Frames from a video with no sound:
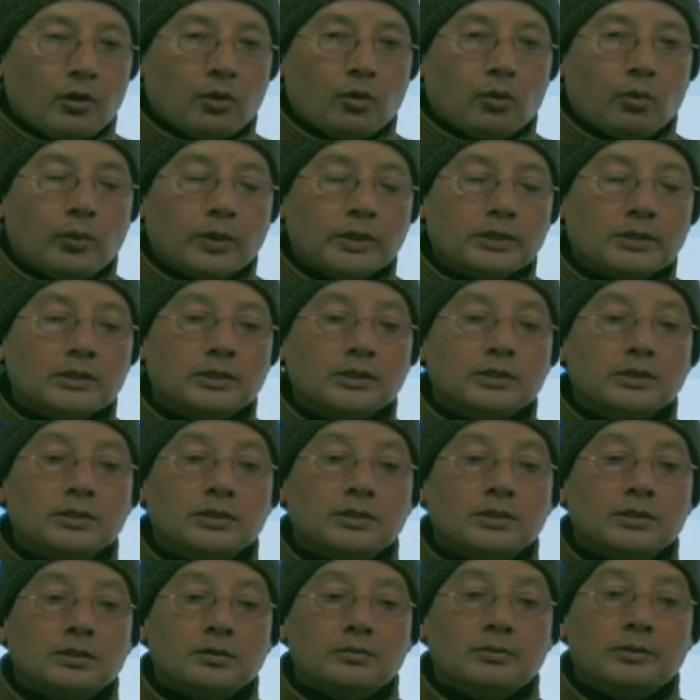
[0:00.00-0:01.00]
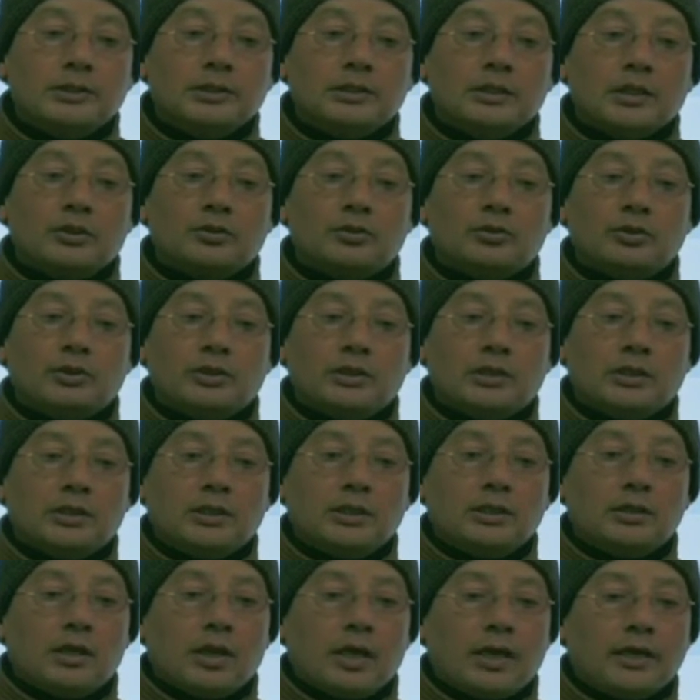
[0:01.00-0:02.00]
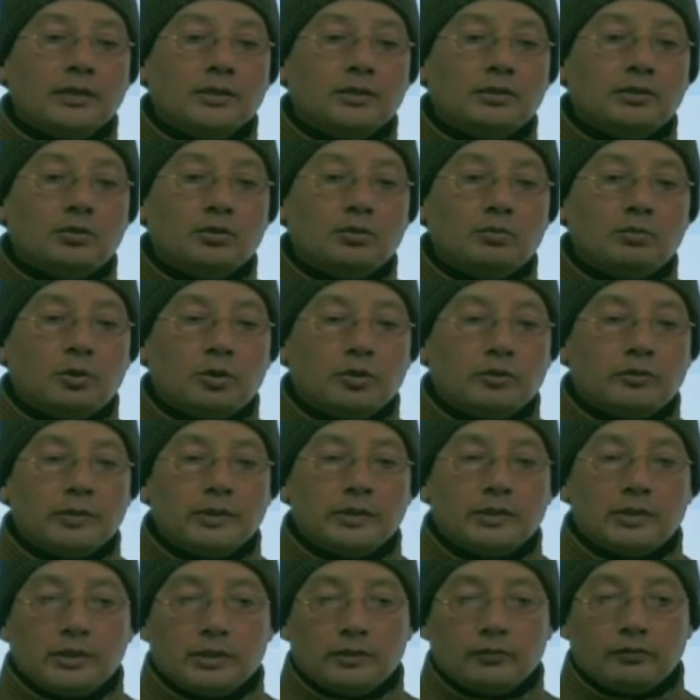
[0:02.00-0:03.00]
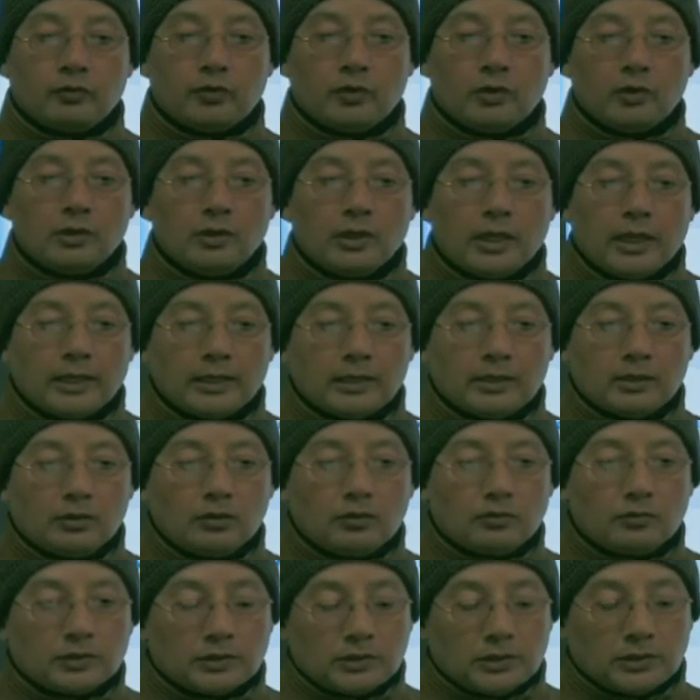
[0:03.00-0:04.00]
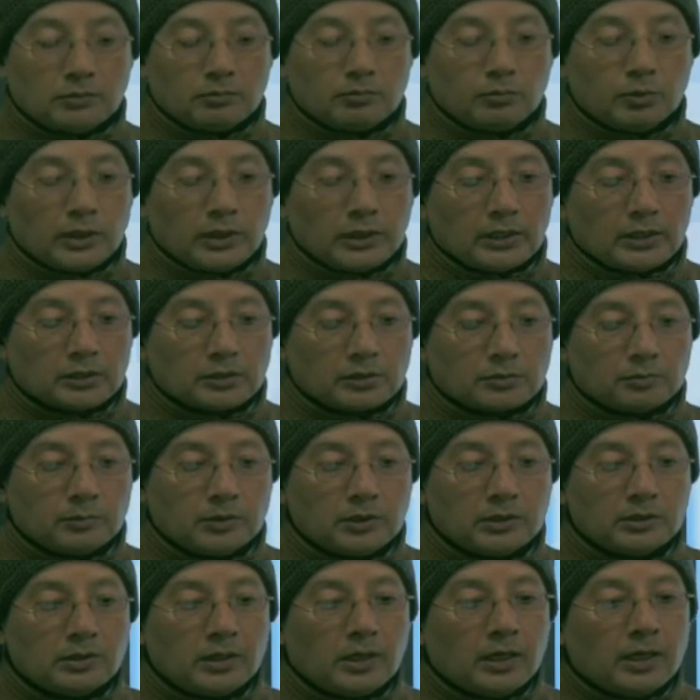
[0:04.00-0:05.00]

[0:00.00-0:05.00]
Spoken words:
Western disturbance associated light to moderate rainfall likely over Jammu and Kashmir